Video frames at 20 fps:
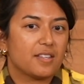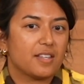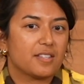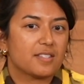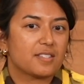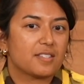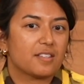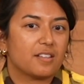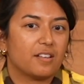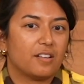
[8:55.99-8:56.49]

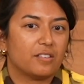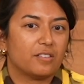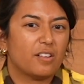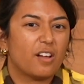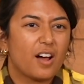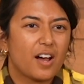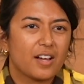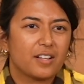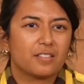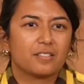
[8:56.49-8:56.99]
it's a
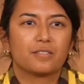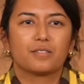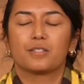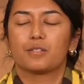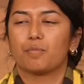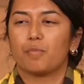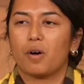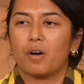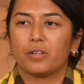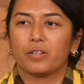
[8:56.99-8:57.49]
lot
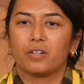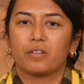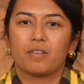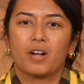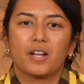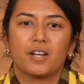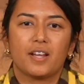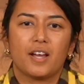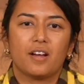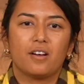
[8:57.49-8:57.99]
smaller
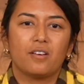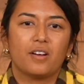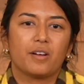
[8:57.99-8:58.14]
right now.